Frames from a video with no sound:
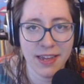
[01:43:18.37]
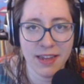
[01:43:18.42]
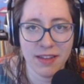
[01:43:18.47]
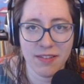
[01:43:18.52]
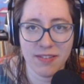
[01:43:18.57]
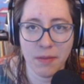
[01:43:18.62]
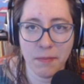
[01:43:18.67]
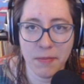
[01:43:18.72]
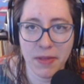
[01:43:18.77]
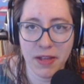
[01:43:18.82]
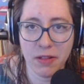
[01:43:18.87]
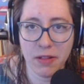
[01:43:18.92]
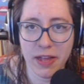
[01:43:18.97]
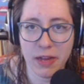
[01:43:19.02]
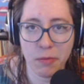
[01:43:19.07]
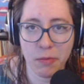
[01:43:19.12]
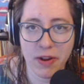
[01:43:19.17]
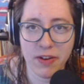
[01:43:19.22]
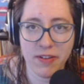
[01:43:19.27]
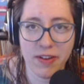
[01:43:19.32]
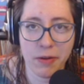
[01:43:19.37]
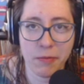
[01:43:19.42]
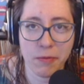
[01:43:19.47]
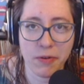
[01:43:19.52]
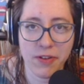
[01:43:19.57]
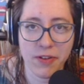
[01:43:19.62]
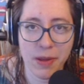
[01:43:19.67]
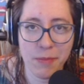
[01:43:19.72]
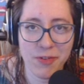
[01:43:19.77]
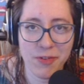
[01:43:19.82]
something like Red Dead
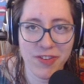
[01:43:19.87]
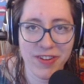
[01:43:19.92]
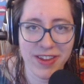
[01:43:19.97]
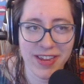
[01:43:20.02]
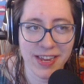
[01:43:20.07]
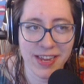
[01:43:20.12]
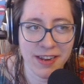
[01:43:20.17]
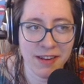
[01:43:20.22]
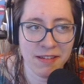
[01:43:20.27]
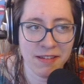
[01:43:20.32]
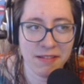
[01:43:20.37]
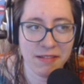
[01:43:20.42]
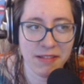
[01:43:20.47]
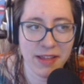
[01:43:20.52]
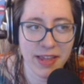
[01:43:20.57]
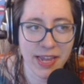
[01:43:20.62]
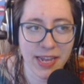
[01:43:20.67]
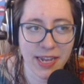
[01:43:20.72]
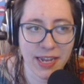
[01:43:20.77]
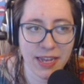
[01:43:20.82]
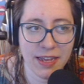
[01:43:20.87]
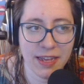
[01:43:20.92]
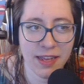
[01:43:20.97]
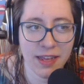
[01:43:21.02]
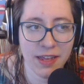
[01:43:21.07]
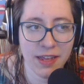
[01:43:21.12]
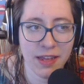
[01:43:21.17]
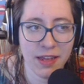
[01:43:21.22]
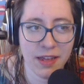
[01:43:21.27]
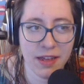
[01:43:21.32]
Redemption, like
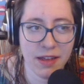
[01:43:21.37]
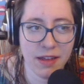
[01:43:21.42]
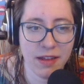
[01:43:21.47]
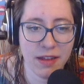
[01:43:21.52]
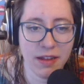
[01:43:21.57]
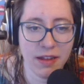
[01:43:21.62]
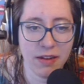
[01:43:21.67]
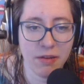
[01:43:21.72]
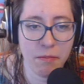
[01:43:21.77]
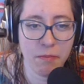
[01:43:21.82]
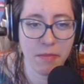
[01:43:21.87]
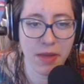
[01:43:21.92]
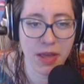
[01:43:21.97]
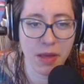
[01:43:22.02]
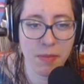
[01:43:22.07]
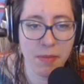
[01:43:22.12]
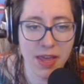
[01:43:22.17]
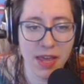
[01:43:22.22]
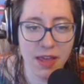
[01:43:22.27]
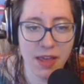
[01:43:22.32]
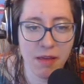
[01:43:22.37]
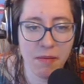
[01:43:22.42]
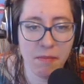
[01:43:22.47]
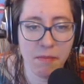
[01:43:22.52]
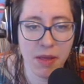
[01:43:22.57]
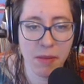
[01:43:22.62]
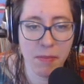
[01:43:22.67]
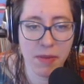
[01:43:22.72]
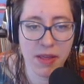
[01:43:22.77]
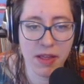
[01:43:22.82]
maybe
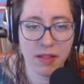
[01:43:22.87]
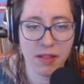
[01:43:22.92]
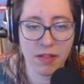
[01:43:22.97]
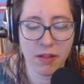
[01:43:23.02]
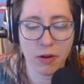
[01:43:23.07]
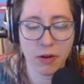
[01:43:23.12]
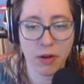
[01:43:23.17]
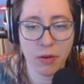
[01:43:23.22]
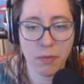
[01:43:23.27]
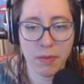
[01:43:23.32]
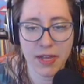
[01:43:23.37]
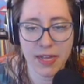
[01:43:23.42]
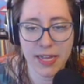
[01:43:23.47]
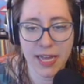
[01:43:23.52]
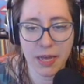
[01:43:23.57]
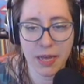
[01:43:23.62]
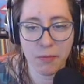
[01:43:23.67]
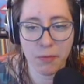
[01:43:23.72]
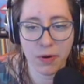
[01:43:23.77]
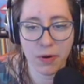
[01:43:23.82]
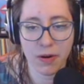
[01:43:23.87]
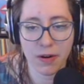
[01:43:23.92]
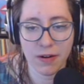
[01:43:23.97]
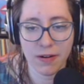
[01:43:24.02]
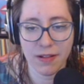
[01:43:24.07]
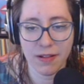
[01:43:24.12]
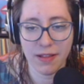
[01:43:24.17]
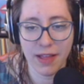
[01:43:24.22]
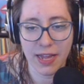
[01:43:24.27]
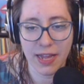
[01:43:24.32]
there could be a game where
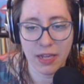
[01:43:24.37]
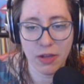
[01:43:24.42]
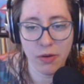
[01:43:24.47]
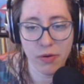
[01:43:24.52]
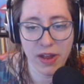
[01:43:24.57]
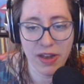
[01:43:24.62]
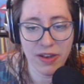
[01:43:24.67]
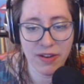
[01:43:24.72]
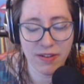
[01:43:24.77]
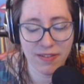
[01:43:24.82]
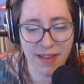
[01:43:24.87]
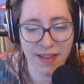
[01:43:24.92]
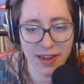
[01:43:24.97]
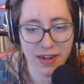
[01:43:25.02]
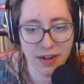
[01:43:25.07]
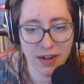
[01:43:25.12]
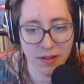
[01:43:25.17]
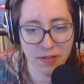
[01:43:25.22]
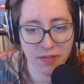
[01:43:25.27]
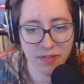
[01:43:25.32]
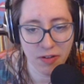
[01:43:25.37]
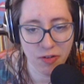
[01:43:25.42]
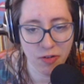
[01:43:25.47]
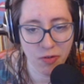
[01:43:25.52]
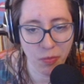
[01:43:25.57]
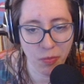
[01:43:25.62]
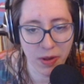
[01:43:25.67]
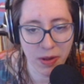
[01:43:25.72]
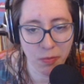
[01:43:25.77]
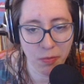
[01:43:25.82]
like you can design it in such a
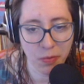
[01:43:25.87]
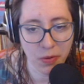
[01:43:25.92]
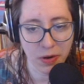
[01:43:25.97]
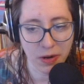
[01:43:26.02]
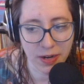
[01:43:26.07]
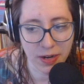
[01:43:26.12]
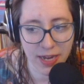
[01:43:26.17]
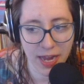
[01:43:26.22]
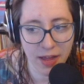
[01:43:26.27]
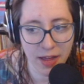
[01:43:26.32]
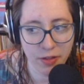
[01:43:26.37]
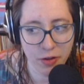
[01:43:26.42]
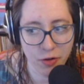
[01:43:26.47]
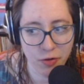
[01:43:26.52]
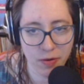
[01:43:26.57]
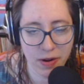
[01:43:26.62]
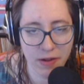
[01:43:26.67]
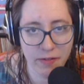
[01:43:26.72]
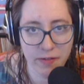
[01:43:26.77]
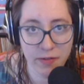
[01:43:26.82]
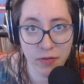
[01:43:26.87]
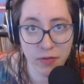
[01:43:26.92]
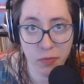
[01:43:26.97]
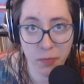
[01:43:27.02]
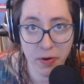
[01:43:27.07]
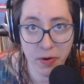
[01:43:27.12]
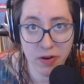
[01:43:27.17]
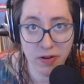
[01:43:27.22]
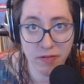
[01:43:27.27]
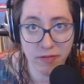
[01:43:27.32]
way where the travel's
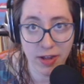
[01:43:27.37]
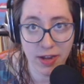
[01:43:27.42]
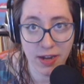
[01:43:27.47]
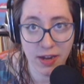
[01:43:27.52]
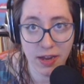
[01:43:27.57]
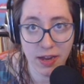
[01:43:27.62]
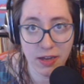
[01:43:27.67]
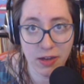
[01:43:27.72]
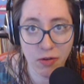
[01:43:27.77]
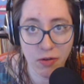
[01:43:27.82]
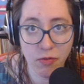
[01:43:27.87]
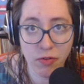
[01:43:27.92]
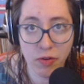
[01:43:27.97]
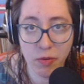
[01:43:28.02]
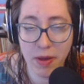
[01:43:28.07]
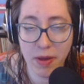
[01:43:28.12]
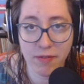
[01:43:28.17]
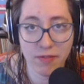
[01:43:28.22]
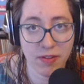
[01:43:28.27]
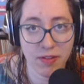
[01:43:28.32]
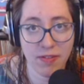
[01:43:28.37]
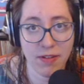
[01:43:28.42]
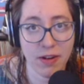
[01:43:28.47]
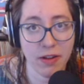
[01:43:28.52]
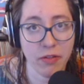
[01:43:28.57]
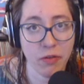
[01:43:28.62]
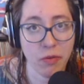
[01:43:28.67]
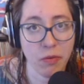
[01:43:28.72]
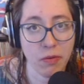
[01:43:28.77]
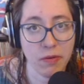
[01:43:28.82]
part of it, and you do have to sit
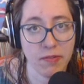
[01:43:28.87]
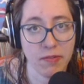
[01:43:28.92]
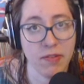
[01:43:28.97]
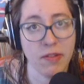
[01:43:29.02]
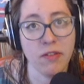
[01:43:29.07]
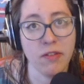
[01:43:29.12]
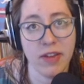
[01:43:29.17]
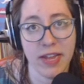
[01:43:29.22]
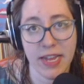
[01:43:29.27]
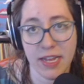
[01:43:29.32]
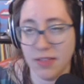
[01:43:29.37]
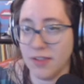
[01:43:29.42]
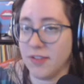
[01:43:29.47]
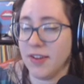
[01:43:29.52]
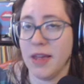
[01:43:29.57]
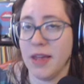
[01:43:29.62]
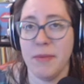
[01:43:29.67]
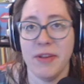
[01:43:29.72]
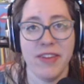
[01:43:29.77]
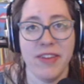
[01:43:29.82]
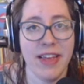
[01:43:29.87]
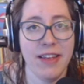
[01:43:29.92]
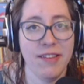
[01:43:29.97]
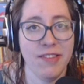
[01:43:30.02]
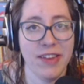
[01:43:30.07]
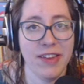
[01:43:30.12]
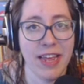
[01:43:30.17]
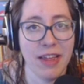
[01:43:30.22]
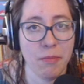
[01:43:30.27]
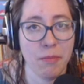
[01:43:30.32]
on the horse and take the time it takes
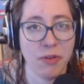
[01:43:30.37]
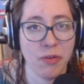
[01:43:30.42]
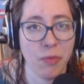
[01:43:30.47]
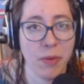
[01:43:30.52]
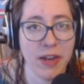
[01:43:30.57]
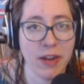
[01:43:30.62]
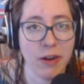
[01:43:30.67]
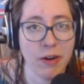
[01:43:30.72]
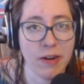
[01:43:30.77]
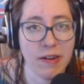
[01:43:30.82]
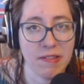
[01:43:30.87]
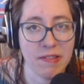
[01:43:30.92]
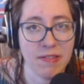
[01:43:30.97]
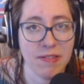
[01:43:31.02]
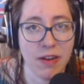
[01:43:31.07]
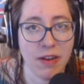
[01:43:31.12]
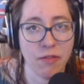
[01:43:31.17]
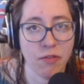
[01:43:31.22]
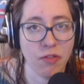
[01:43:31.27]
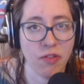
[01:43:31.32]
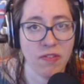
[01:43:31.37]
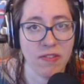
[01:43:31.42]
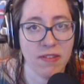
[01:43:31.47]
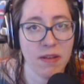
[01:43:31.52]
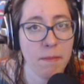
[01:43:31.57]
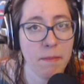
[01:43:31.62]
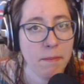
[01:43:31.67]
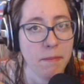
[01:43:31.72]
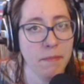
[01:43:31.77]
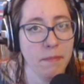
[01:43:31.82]
to get between areas instead of just
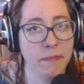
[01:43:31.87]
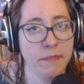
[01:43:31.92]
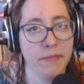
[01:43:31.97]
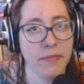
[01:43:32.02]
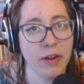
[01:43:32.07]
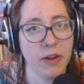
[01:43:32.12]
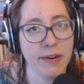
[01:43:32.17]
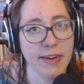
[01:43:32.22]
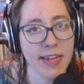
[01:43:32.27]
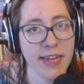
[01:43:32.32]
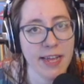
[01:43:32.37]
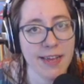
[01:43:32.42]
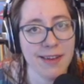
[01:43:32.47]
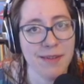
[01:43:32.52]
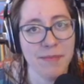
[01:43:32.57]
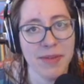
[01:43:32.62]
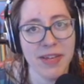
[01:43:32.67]
zip, there I am.